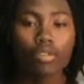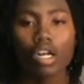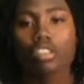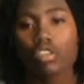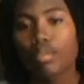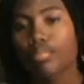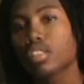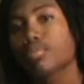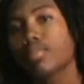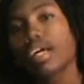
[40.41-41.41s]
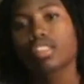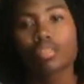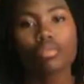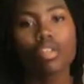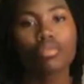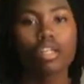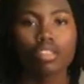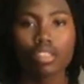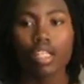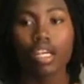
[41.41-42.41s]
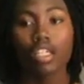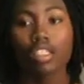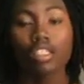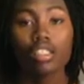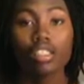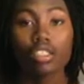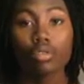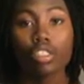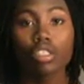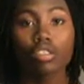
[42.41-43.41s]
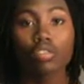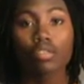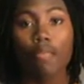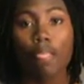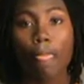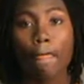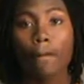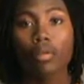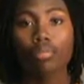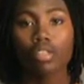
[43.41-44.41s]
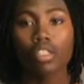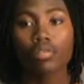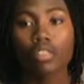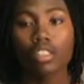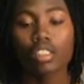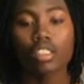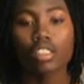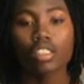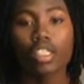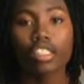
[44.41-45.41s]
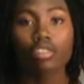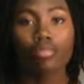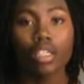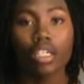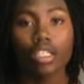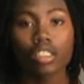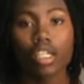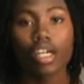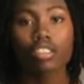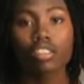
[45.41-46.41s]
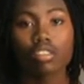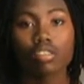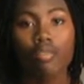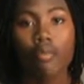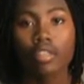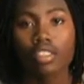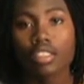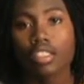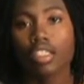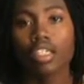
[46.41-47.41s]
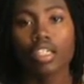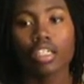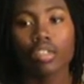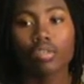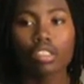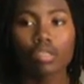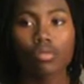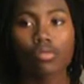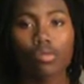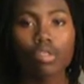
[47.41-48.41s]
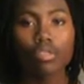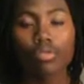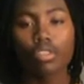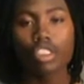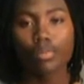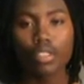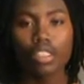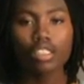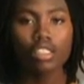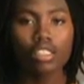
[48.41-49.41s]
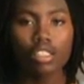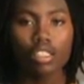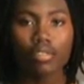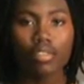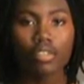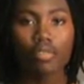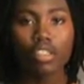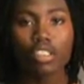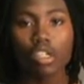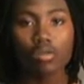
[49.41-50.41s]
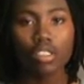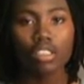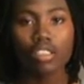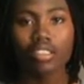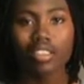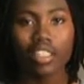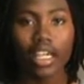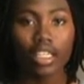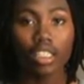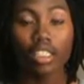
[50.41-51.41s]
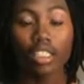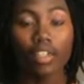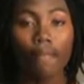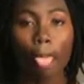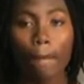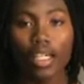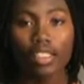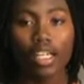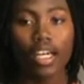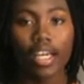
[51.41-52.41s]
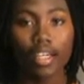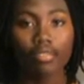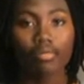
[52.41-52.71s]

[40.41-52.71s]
Well, I started playing basketball when I was like 12. Played for uh, Satchel High School and it was a wonderful experience and stuff. At first, I wasn't that good as I